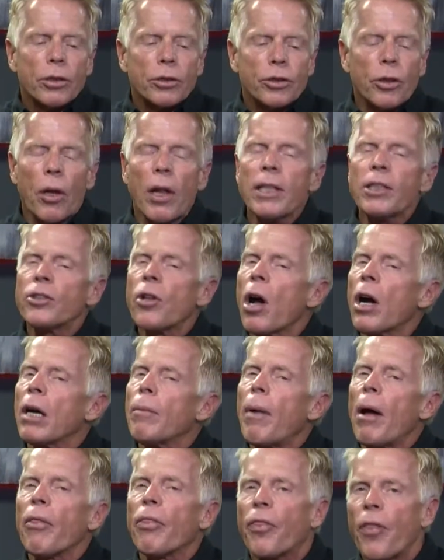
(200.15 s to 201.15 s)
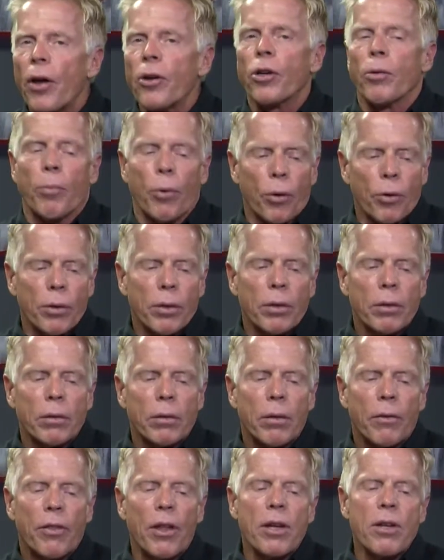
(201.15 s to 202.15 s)
So let's talk about Thunderbird,
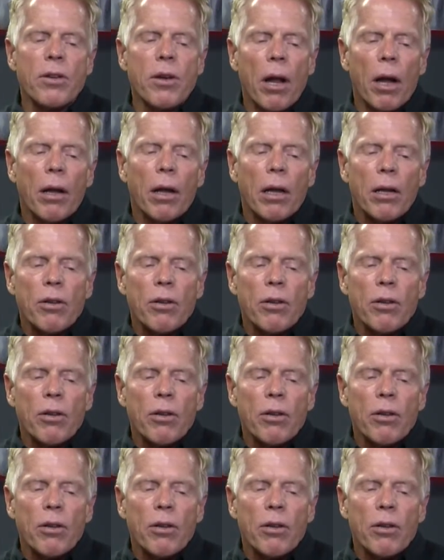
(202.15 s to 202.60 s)
the